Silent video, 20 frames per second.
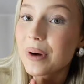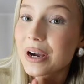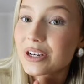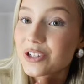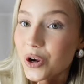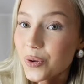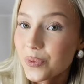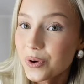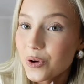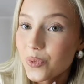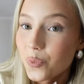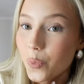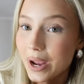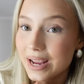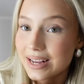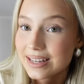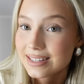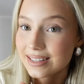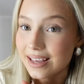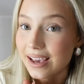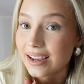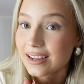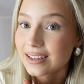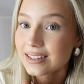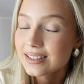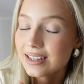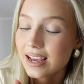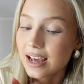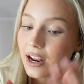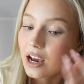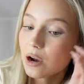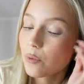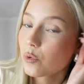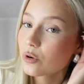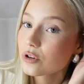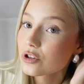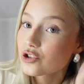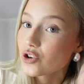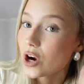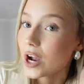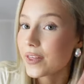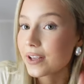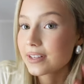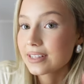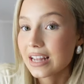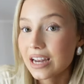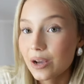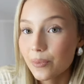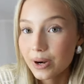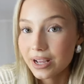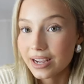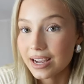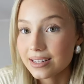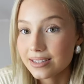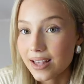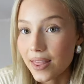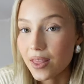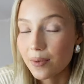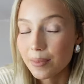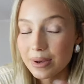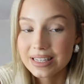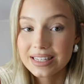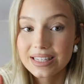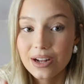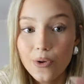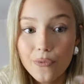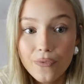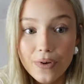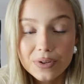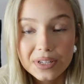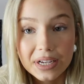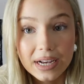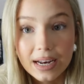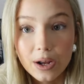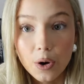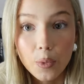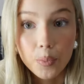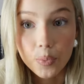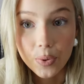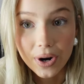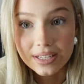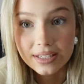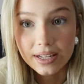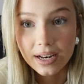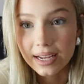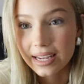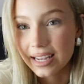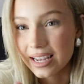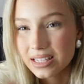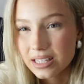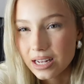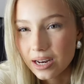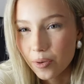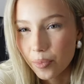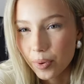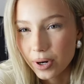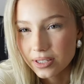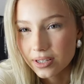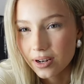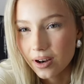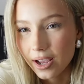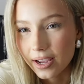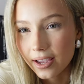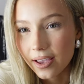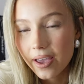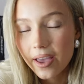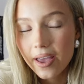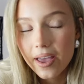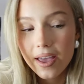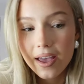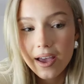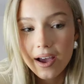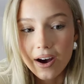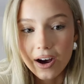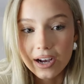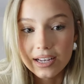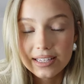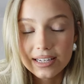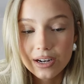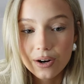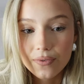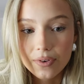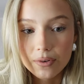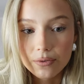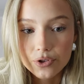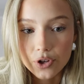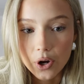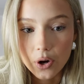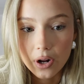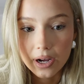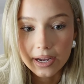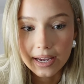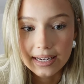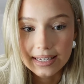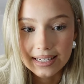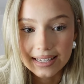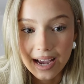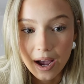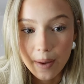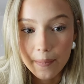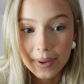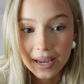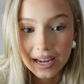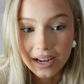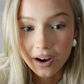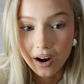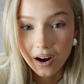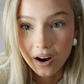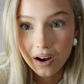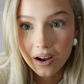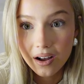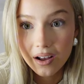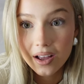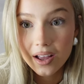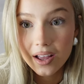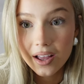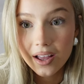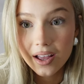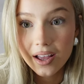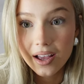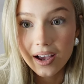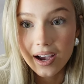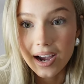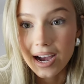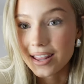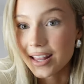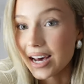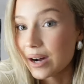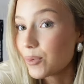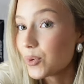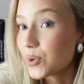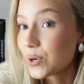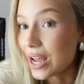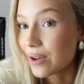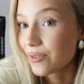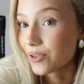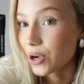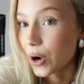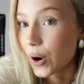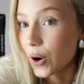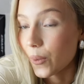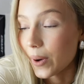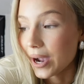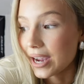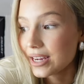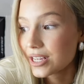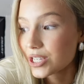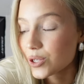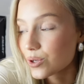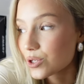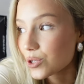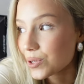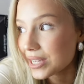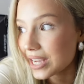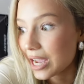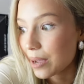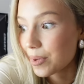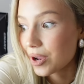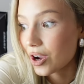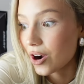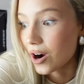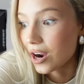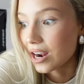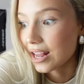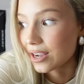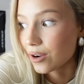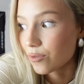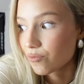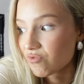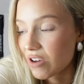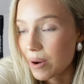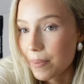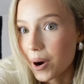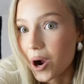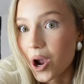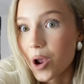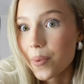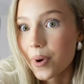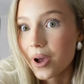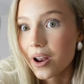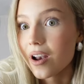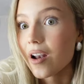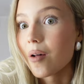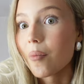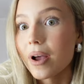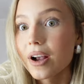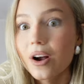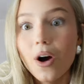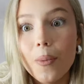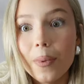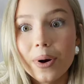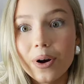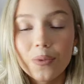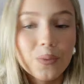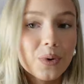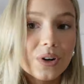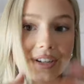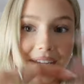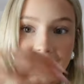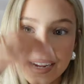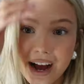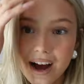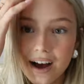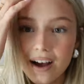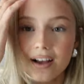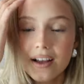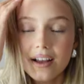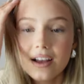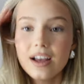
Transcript: I don't want to waste things, and I want to try things out. Like, when I get sent them, it still feels like a little present. Like, it is a little present. Like, I still feel so lucky to get PR. And that will never go away. So as soon as I get a PR, I like rip it open and I'm like, oh my God, what did I get?